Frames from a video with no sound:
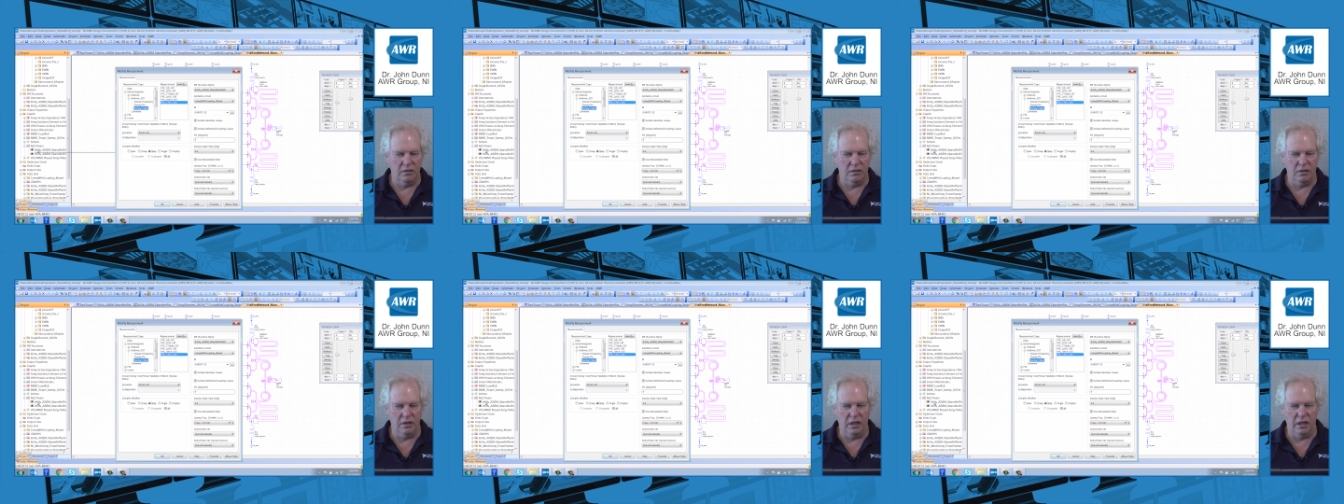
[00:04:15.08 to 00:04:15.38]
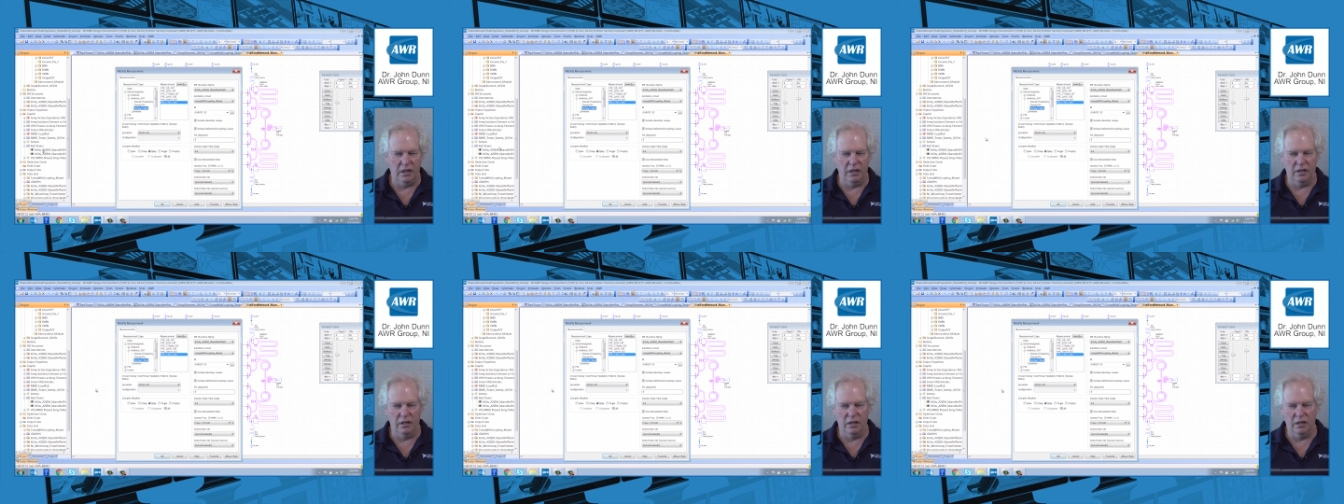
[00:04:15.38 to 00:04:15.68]

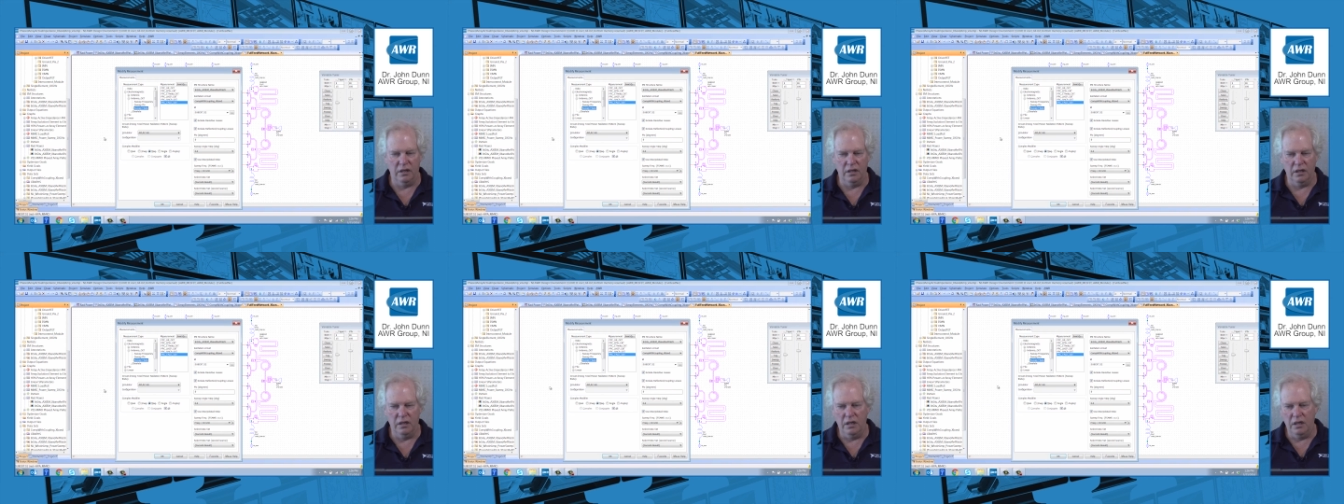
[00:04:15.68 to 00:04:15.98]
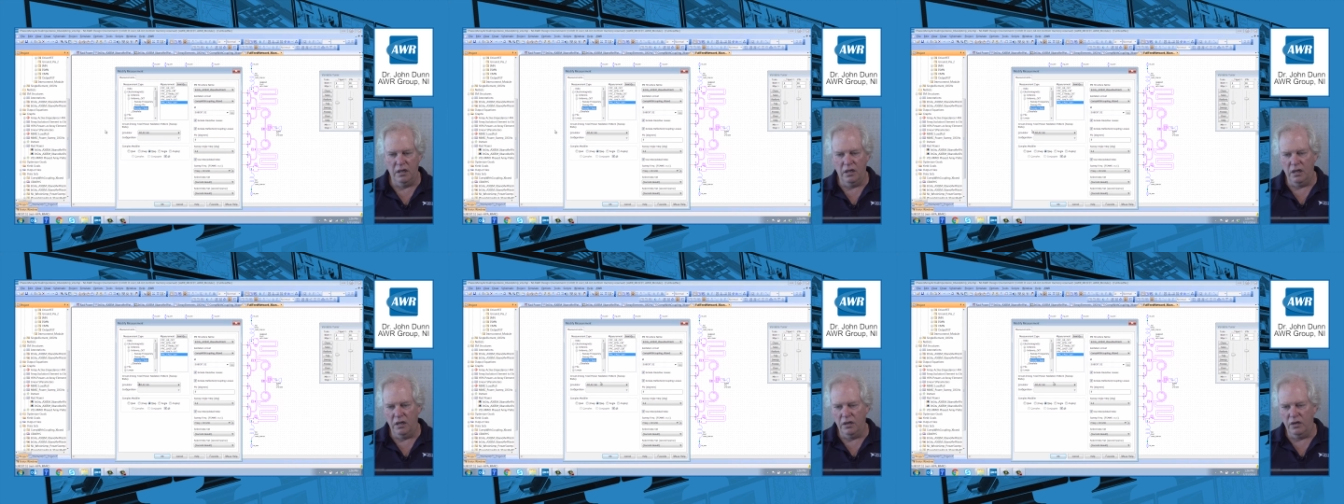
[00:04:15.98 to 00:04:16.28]
here,
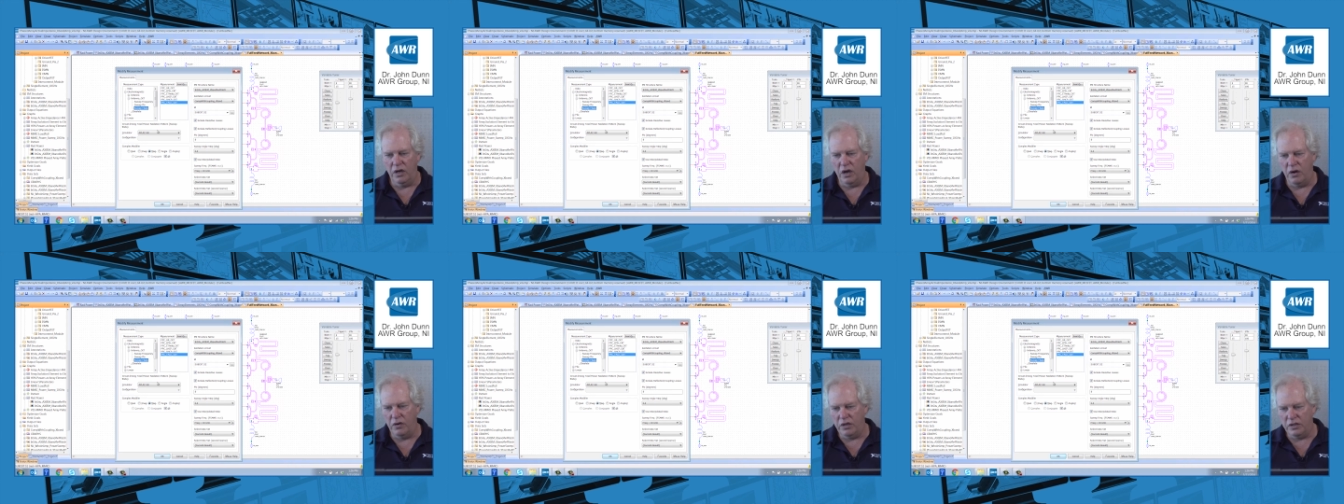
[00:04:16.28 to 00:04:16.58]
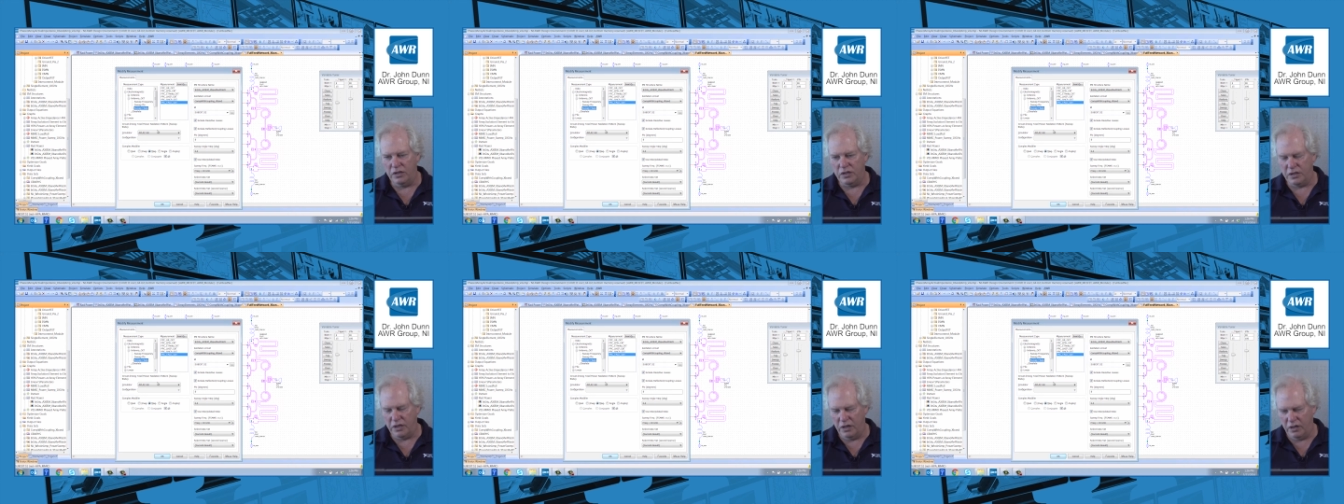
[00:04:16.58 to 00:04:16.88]

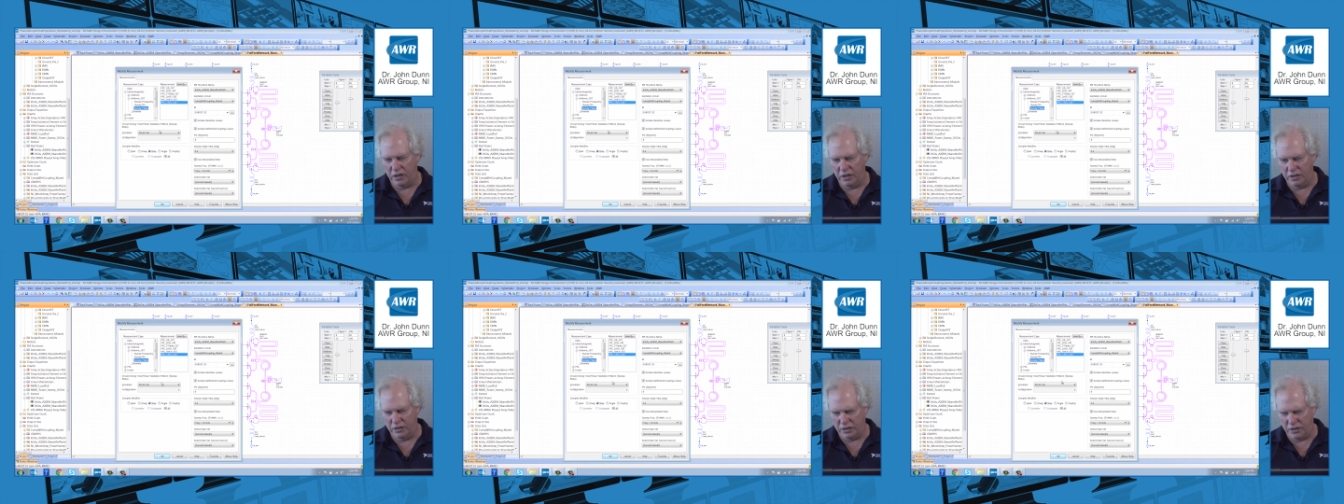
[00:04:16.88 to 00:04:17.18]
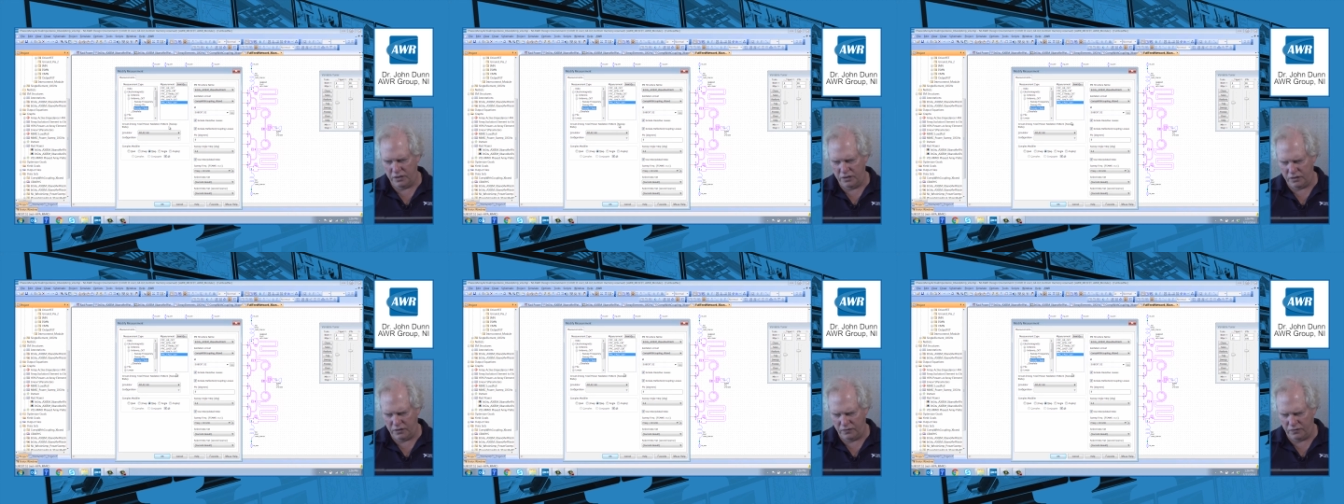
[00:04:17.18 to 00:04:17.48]
notice there is this